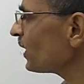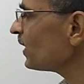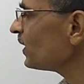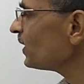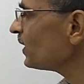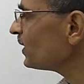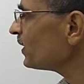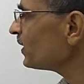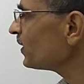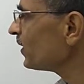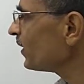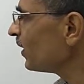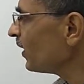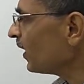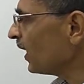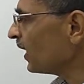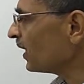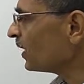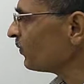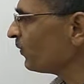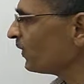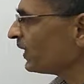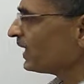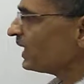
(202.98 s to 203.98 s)
really uh,
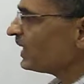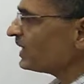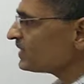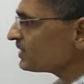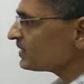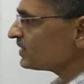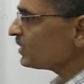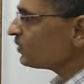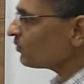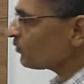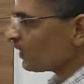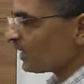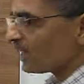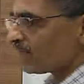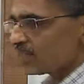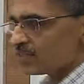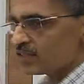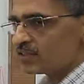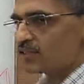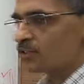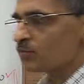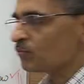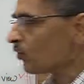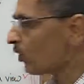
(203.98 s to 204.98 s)
quickly see where
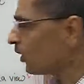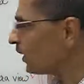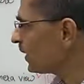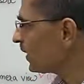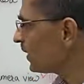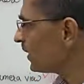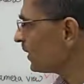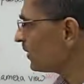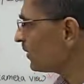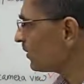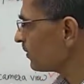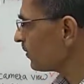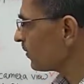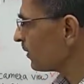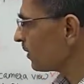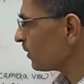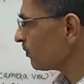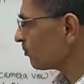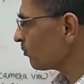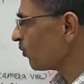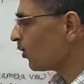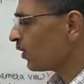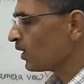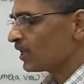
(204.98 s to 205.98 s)
is the faulty uh,
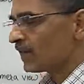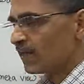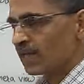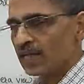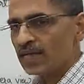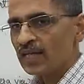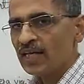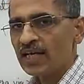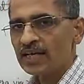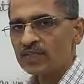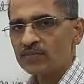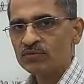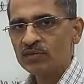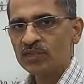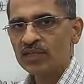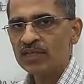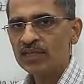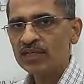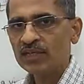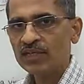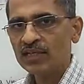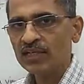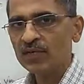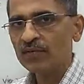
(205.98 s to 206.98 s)
fault areas
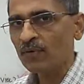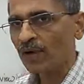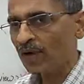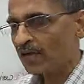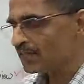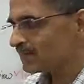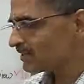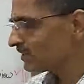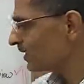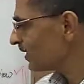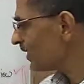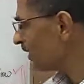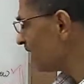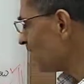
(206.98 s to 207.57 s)
within the device